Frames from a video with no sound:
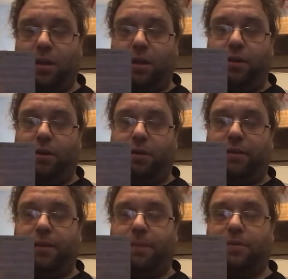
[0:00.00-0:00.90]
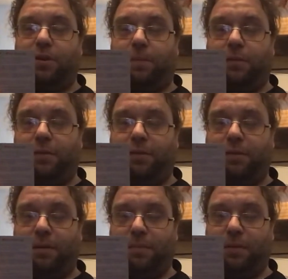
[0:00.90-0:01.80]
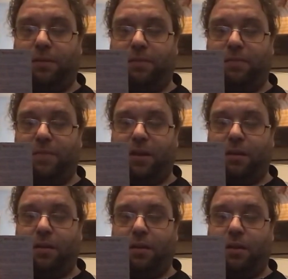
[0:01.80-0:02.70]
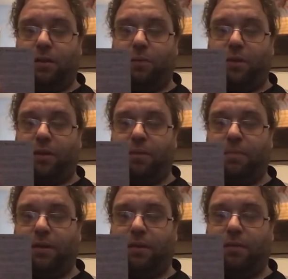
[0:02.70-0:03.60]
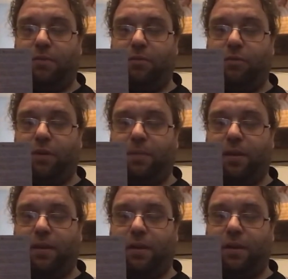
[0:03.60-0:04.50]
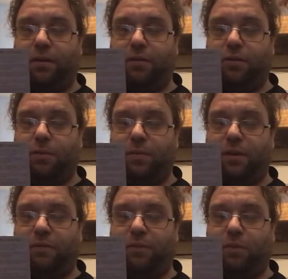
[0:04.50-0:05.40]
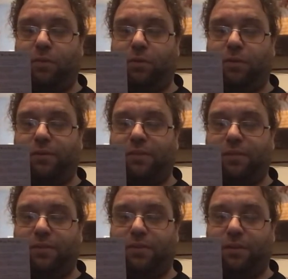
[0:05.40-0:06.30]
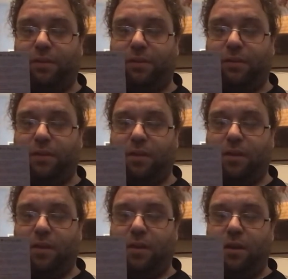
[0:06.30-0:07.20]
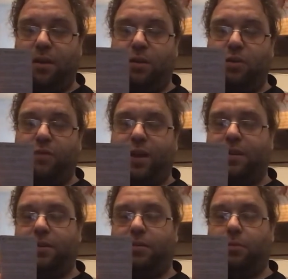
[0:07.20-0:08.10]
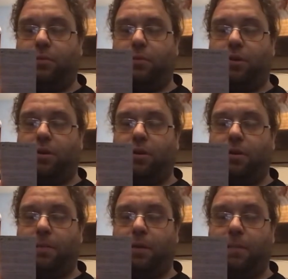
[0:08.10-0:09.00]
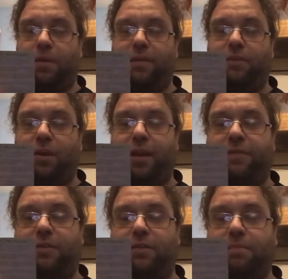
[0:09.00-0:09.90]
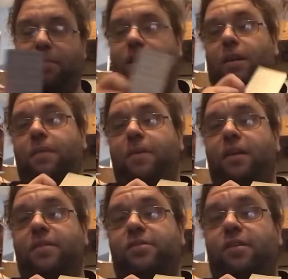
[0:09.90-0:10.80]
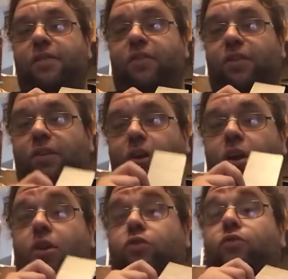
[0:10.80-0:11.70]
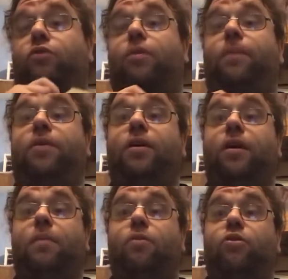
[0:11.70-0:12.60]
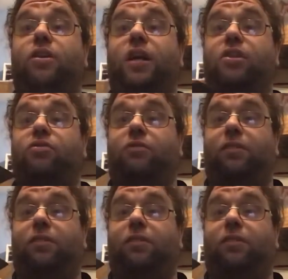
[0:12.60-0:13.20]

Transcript: Nolothep shall put a semblance of men, the waxen knights in the robe that hides, and come down from the world of seven suns. You've ended the war in Arkham, but have your efforts merely been in service to something more dangerous?